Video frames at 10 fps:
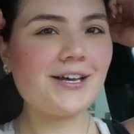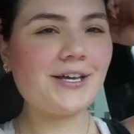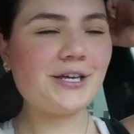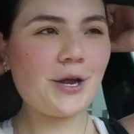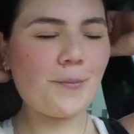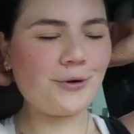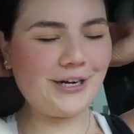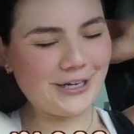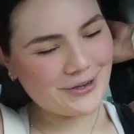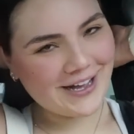Good
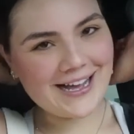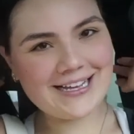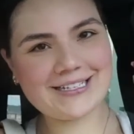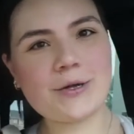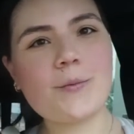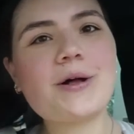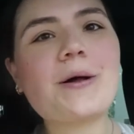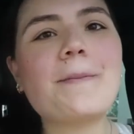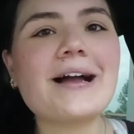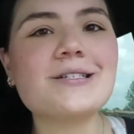morning, you guys.
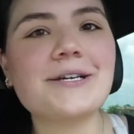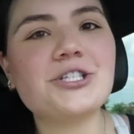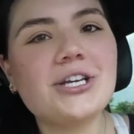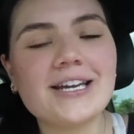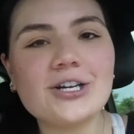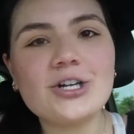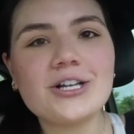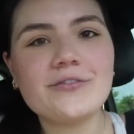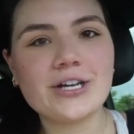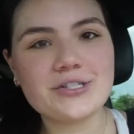Welcome back to my channel.
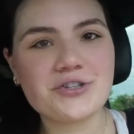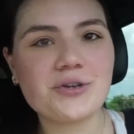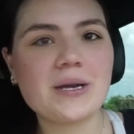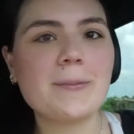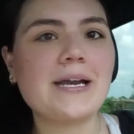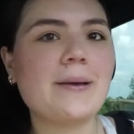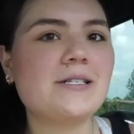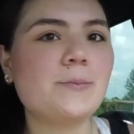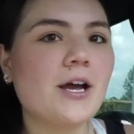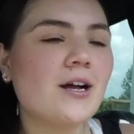If you guys are new here, my name
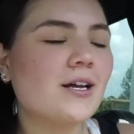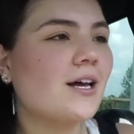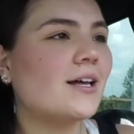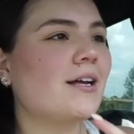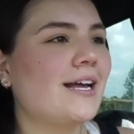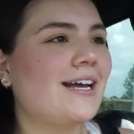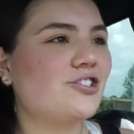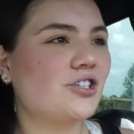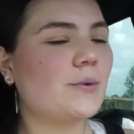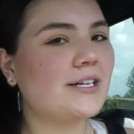is Bianca.
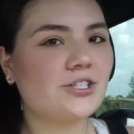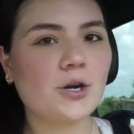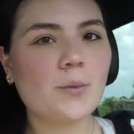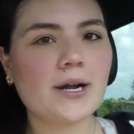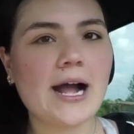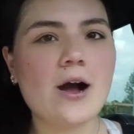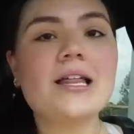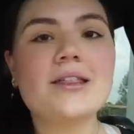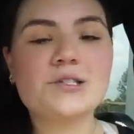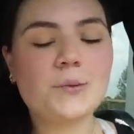Just went and took a
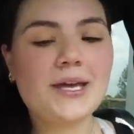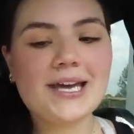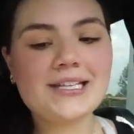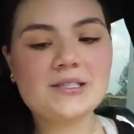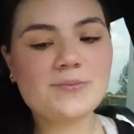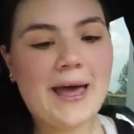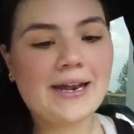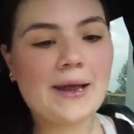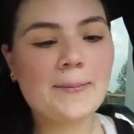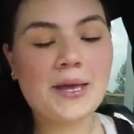workout. This week, it's
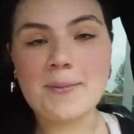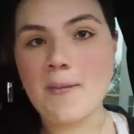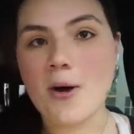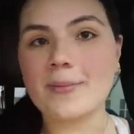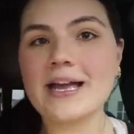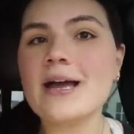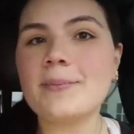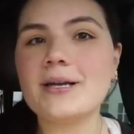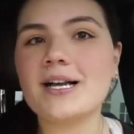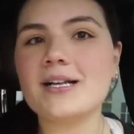been me and my mom
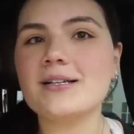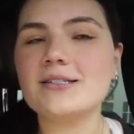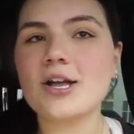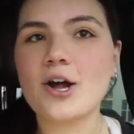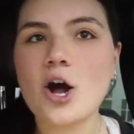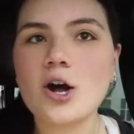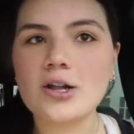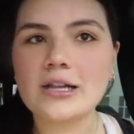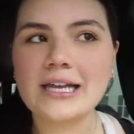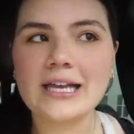again because
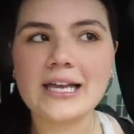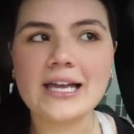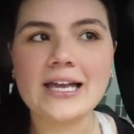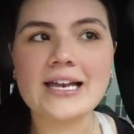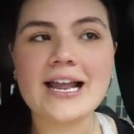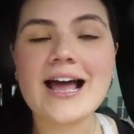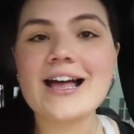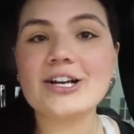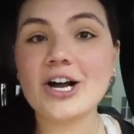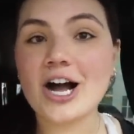Colin
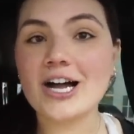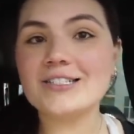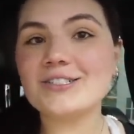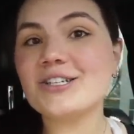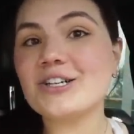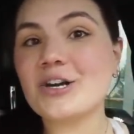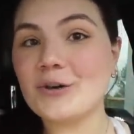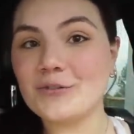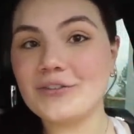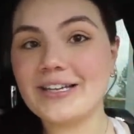got
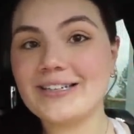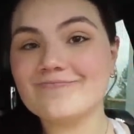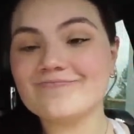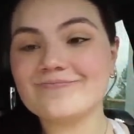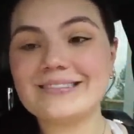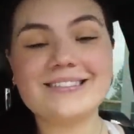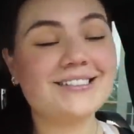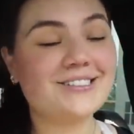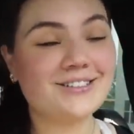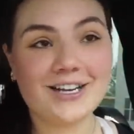COVID.
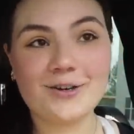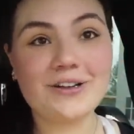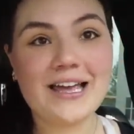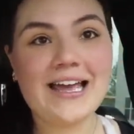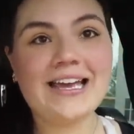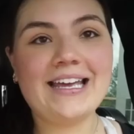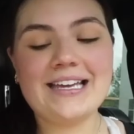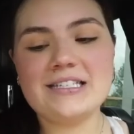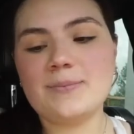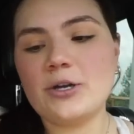So
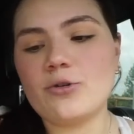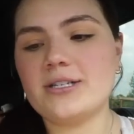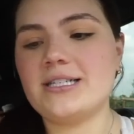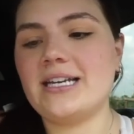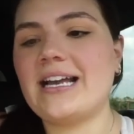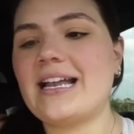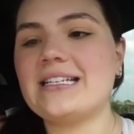he has been quarantining at